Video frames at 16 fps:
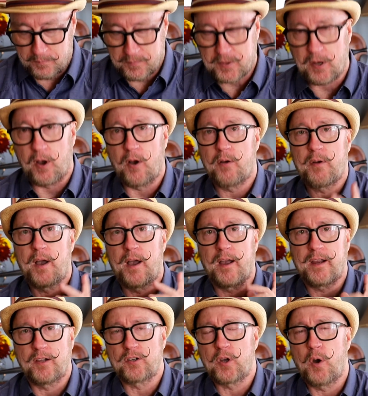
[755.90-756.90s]
So
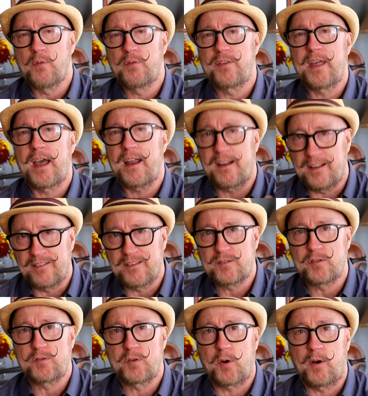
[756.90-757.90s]
he'll go over that in the
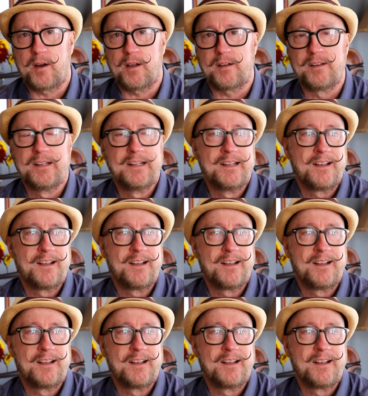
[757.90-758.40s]
tutorial.